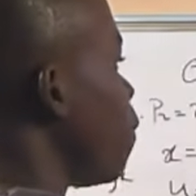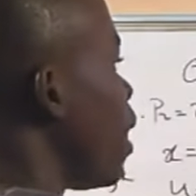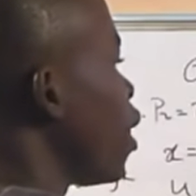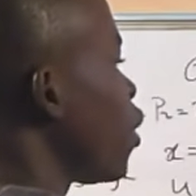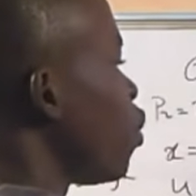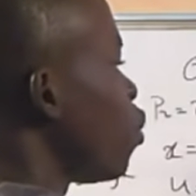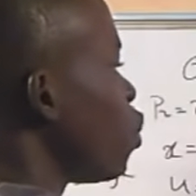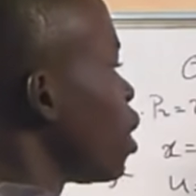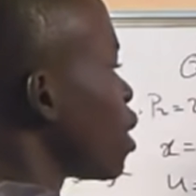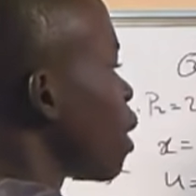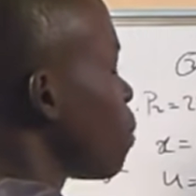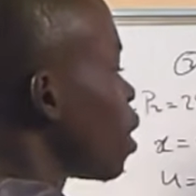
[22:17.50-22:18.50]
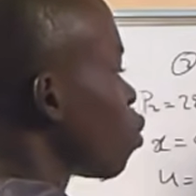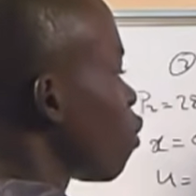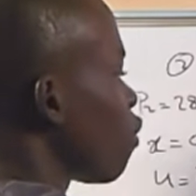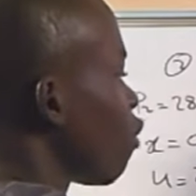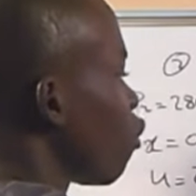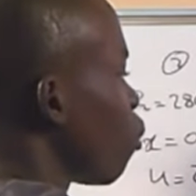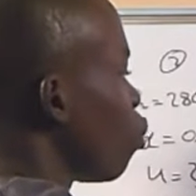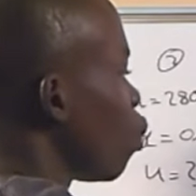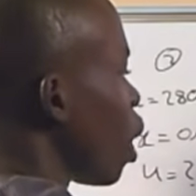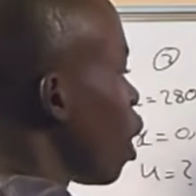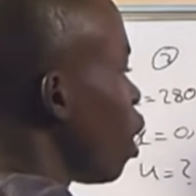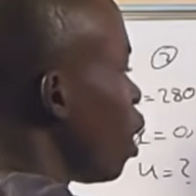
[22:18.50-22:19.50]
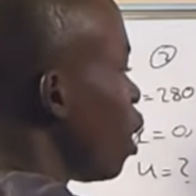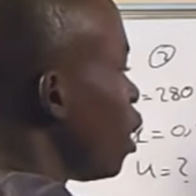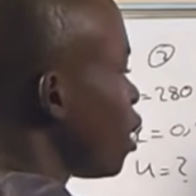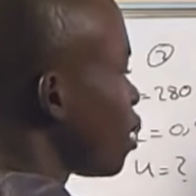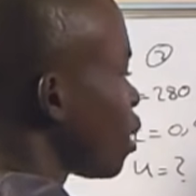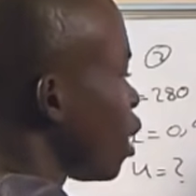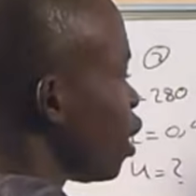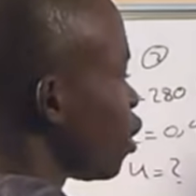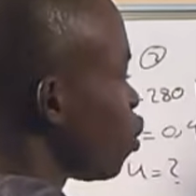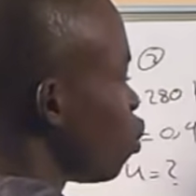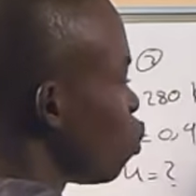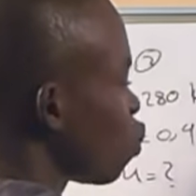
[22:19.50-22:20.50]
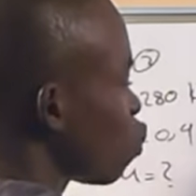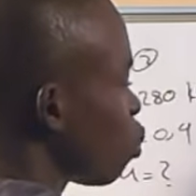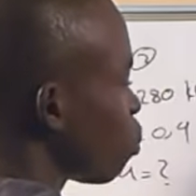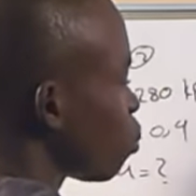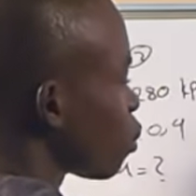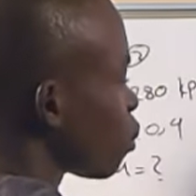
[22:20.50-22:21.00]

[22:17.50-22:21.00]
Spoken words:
make U the subject of the formula. Let's say it's U sup,